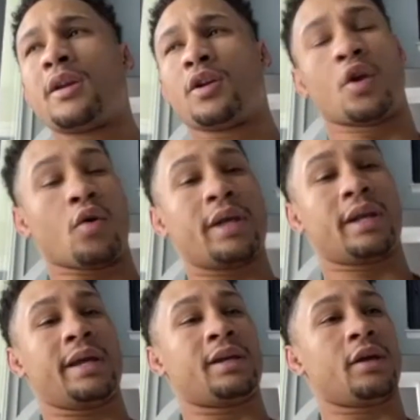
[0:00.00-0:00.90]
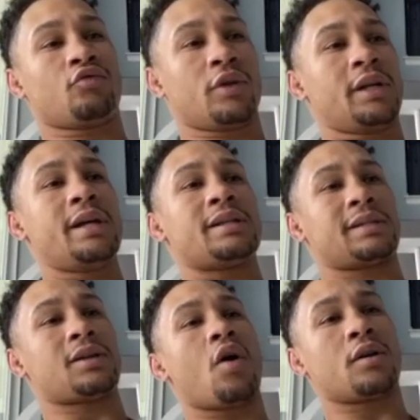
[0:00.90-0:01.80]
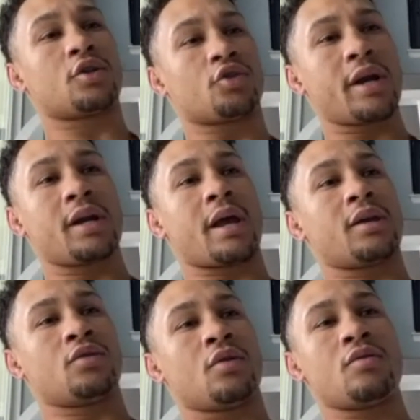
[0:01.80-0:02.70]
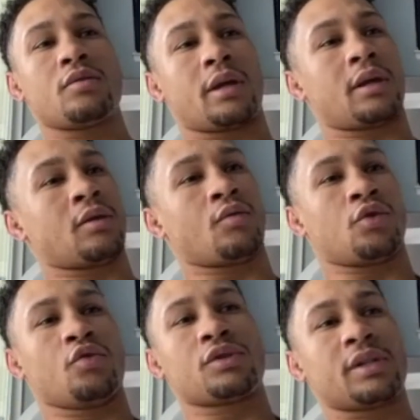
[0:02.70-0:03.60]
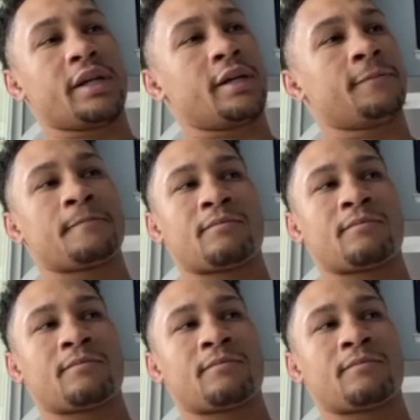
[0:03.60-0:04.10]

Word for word: you know, it, it, it really is. It's hard to train that, you know. It, usually,